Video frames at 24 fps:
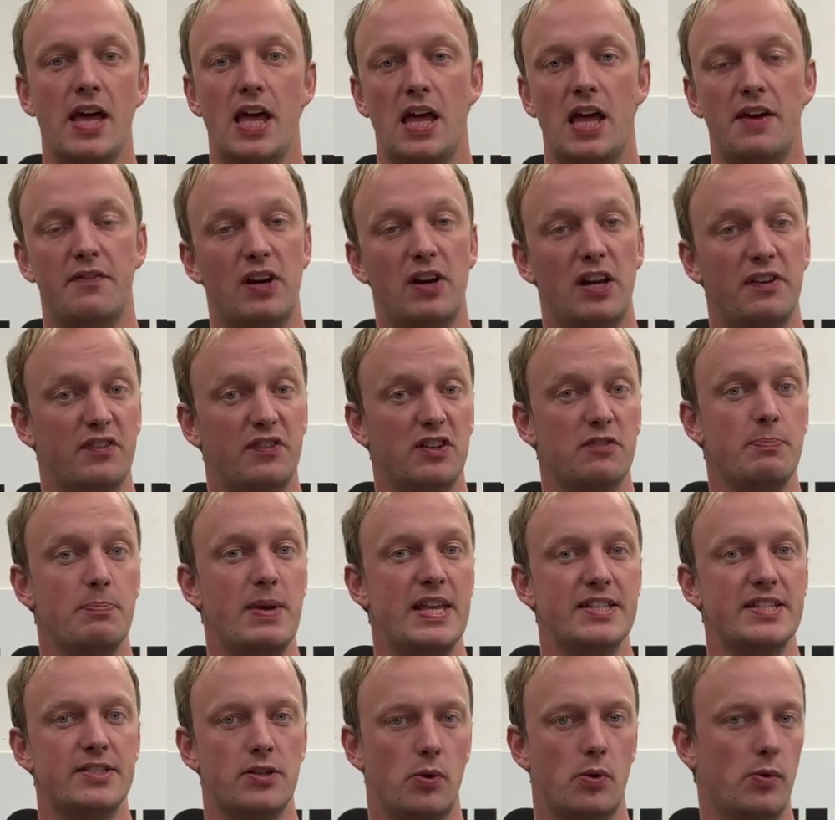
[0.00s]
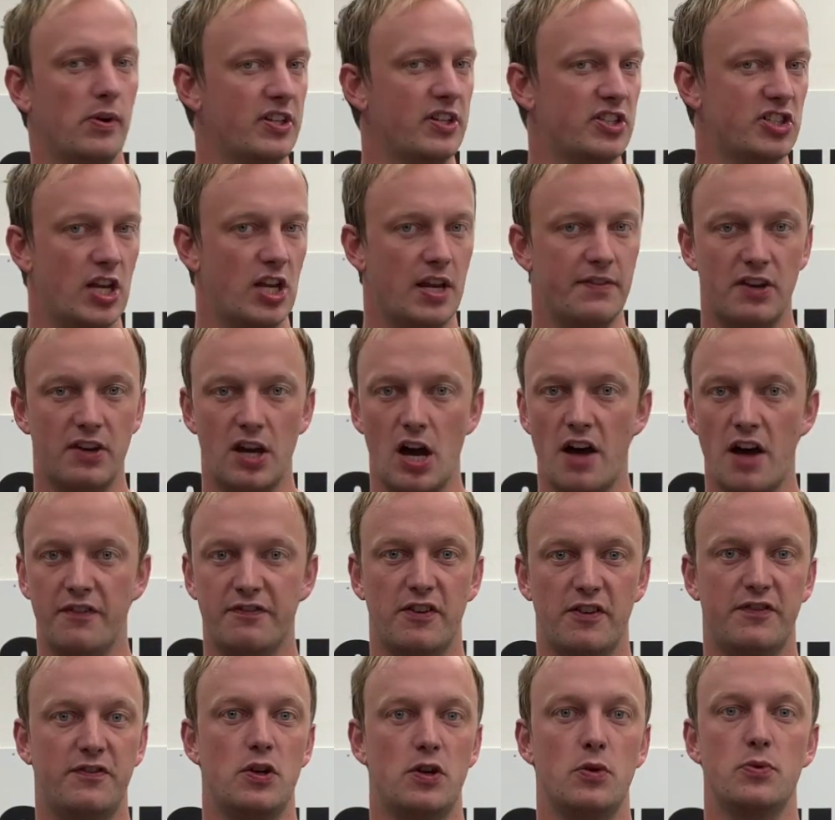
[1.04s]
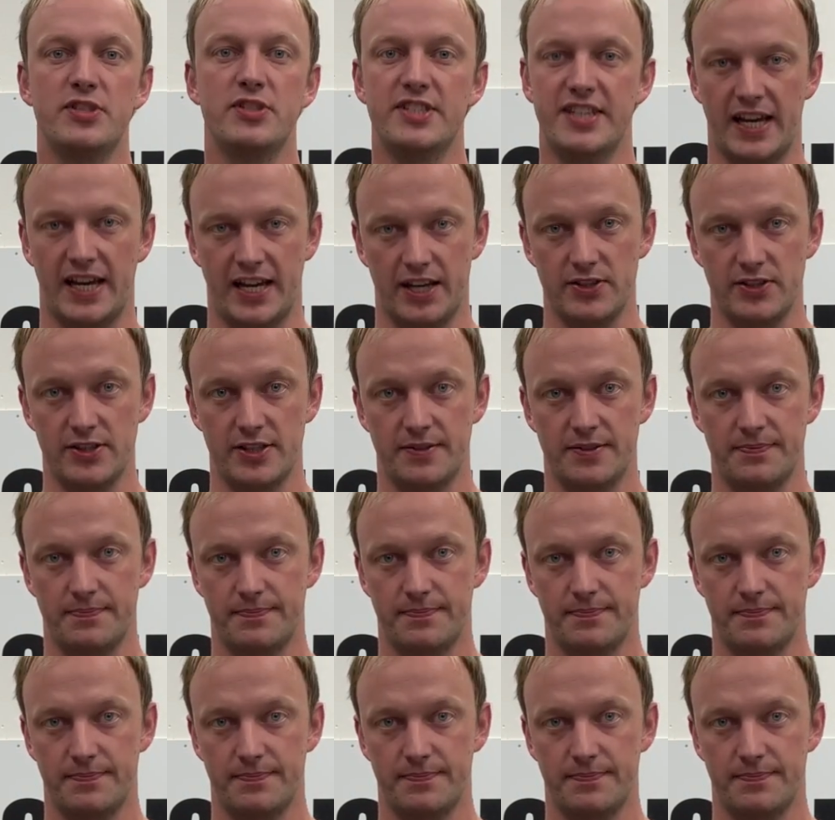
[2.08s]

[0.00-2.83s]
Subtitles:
even if it means only shaving off a few seconds.